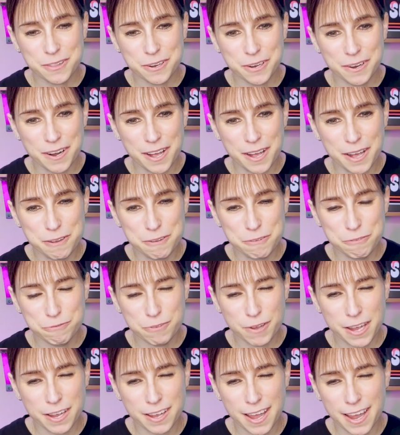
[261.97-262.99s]
another uh,
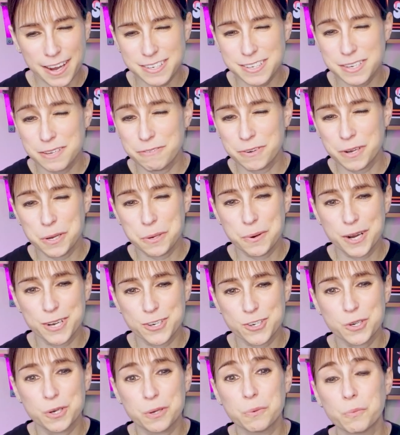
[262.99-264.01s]
fake activity
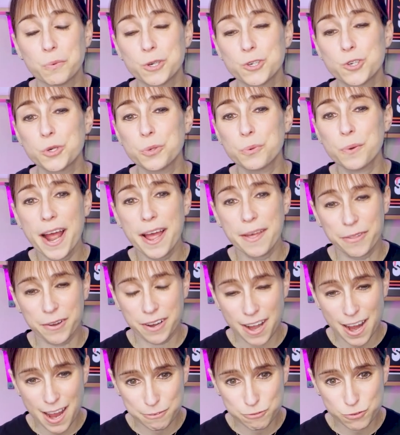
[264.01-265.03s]
question. Would you
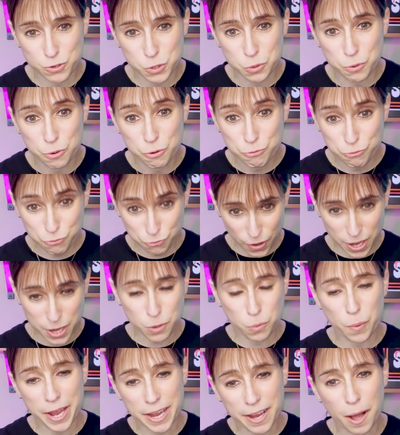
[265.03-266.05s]
rather have to
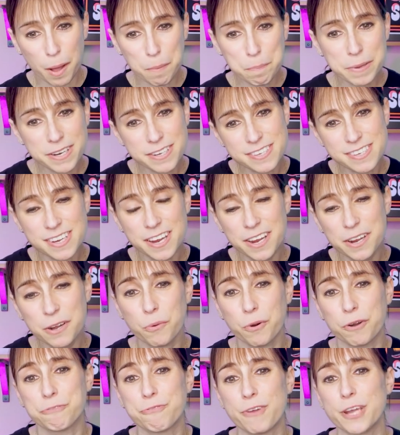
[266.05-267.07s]
fake wake up in a
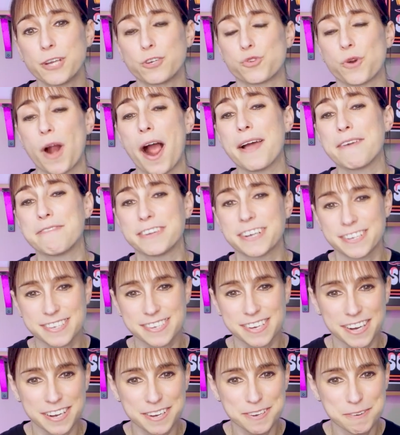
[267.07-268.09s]
scene or fake drive in a
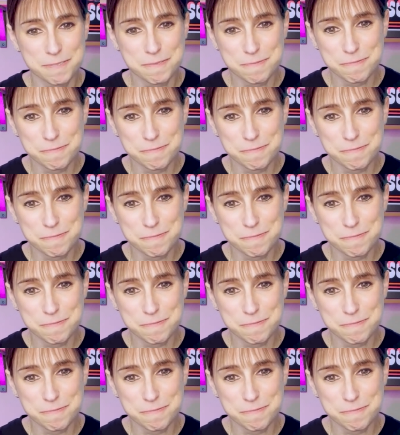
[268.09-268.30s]
scene?